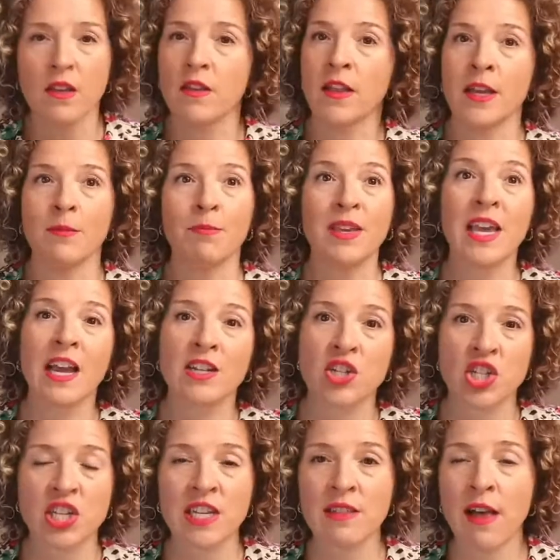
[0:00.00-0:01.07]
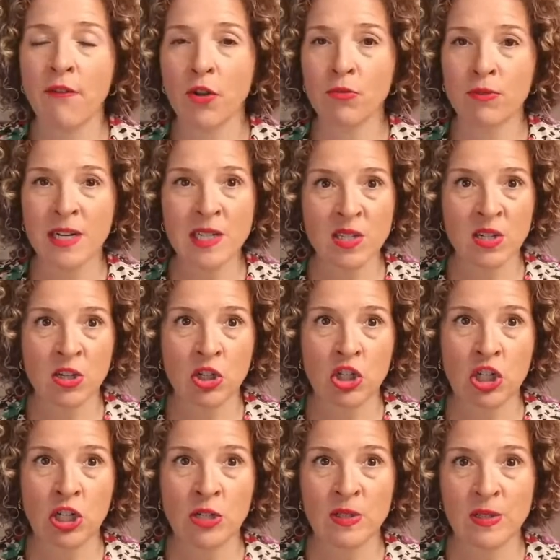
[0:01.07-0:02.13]
like PhD level
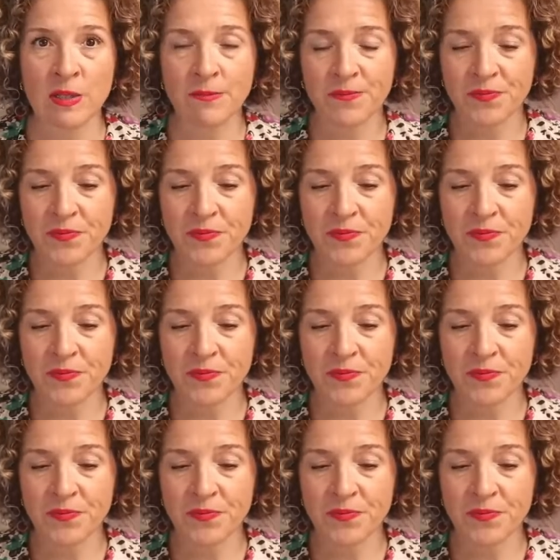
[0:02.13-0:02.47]
researchers